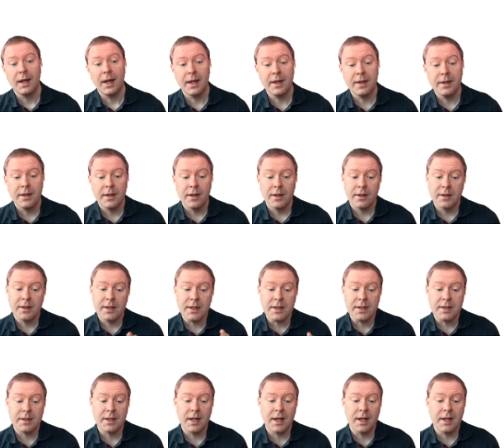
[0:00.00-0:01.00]
And
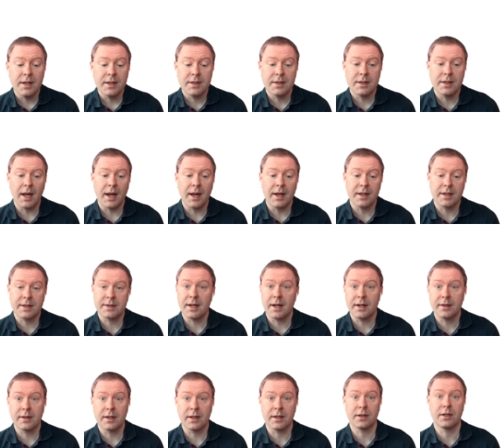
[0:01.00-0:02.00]
this is an
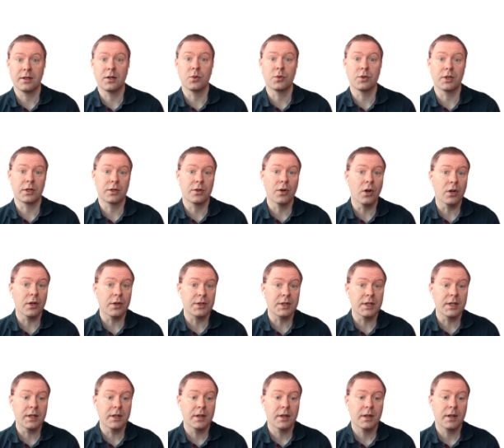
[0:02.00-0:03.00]
exciting new
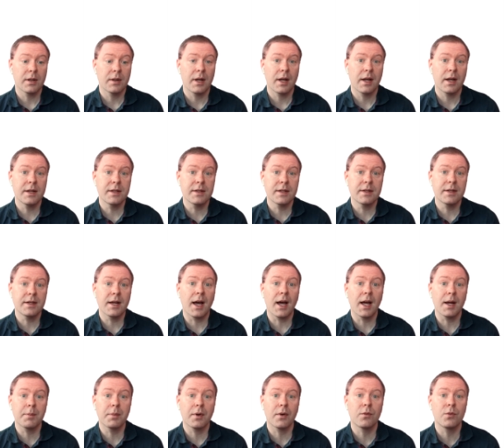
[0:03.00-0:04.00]
technology. It's a
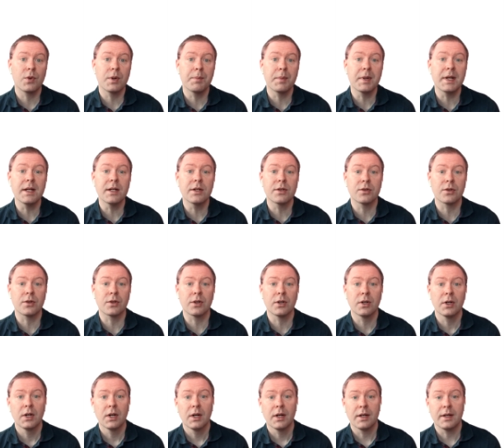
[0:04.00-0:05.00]
type of
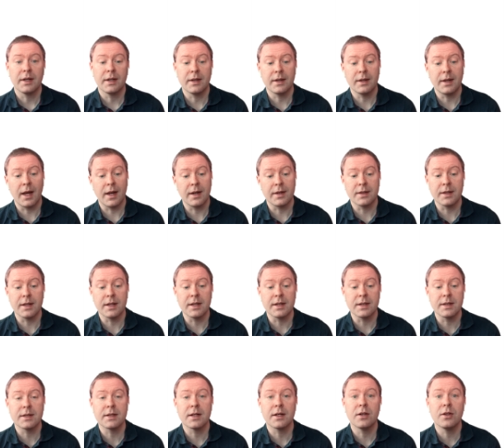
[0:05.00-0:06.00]
repeater that
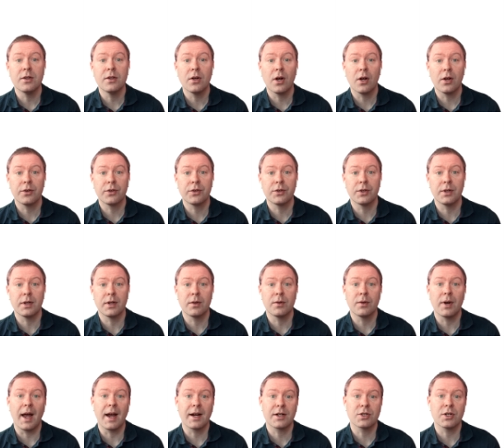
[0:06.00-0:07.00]
is not
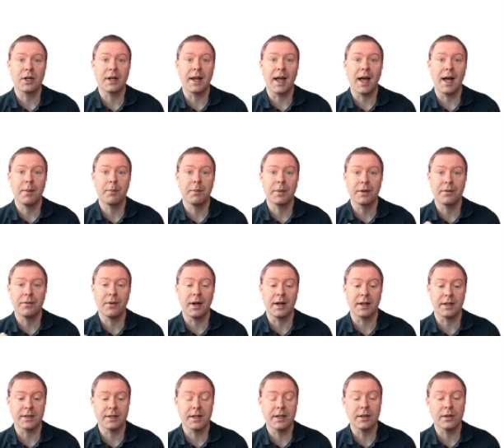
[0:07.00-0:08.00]
actually
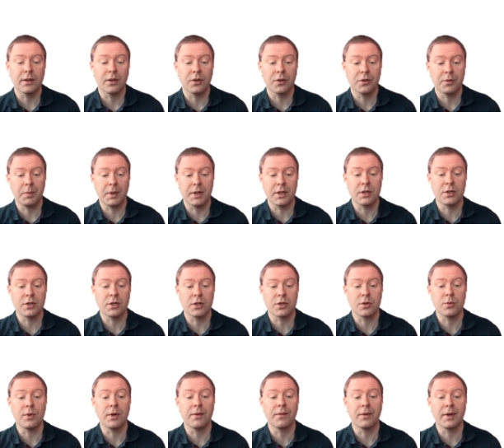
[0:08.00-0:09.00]
amplifying signals, but it's
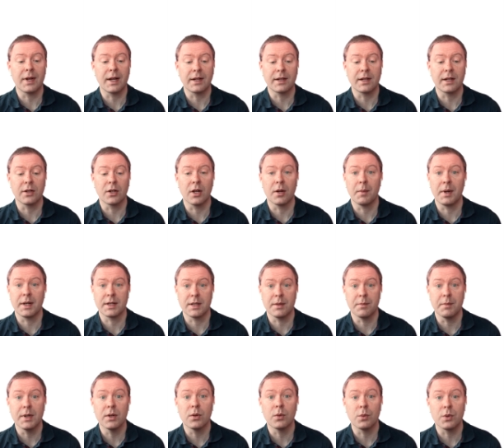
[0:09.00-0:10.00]
just reflecting them as
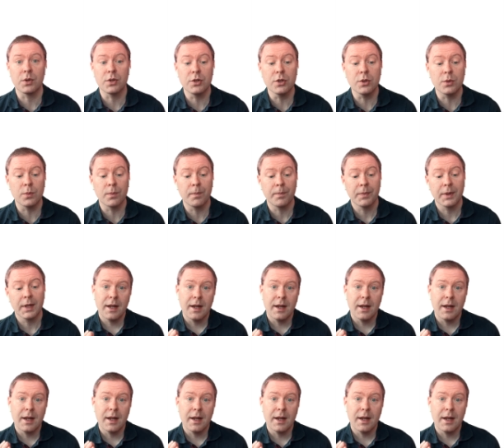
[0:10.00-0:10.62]
a mirror would do.